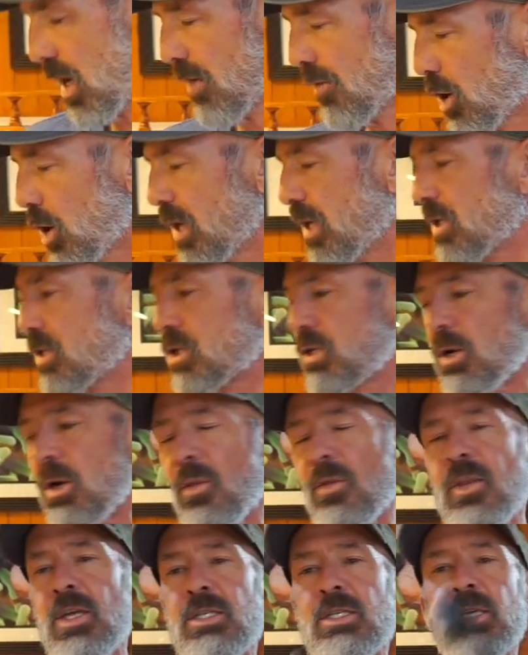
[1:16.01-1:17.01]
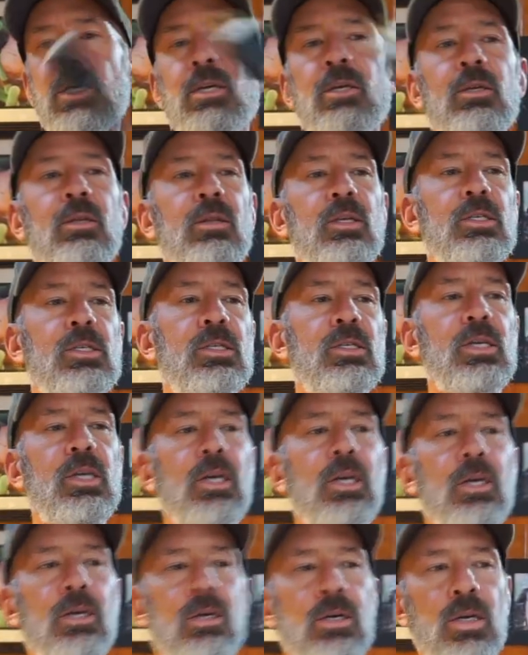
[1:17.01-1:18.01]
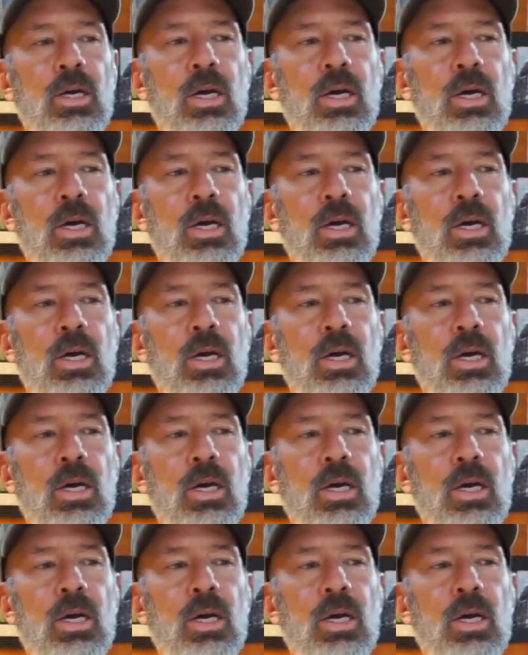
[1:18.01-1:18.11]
I've already installed this end. This is the end